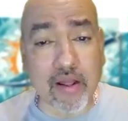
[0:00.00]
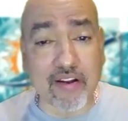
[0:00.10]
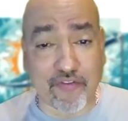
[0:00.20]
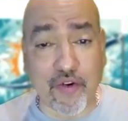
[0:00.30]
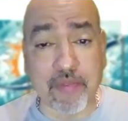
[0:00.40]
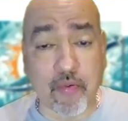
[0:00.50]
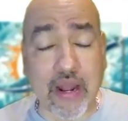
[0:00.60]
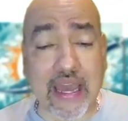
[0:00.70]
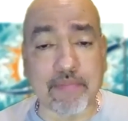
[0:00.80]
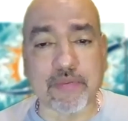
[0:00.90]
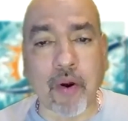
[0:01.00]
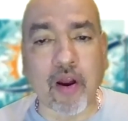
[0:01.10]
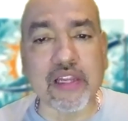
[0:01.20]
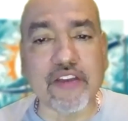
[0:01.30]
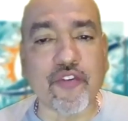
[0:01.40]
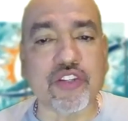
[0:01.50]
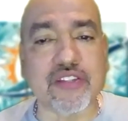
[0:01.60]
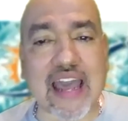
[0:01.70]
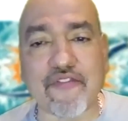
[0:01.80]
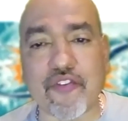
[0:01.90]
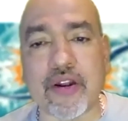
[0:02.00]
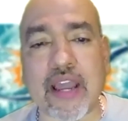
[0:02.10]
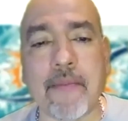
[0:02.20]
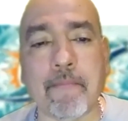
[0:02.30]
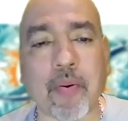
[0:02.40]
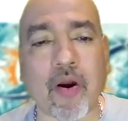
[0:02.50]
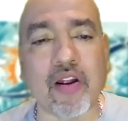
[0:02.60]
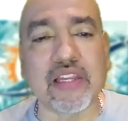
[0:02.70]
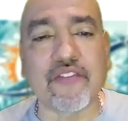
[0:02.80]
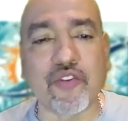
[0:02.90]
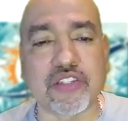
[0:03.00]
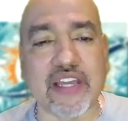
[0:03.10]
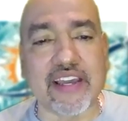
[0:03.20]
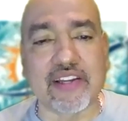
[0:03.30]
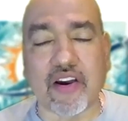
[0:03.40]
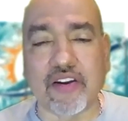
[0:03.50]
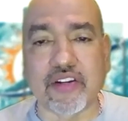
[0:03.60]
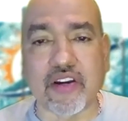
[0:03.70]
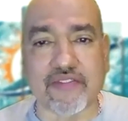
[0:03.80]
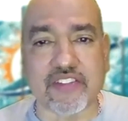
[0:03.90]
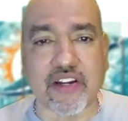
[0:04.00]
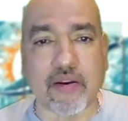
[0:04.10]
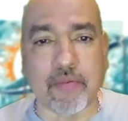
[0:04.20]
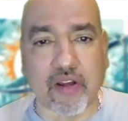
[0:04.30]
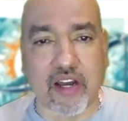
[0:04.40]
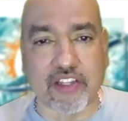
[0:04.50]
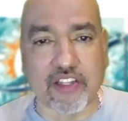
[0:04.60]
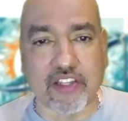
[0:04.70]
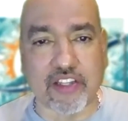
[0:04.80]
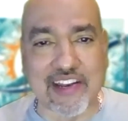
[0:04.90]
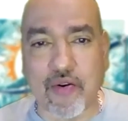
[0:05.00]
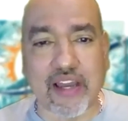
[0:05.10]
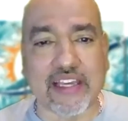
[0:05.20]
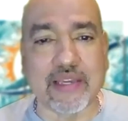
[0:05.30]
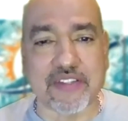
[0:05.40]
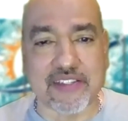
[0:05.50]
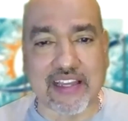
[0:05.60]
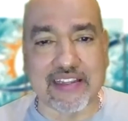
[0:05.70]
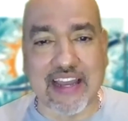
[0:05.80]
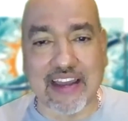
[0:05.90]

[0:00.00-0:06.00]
part from the Rams, partly for Stafford and partly for taking on Goff's terrible contract. I know I keep saying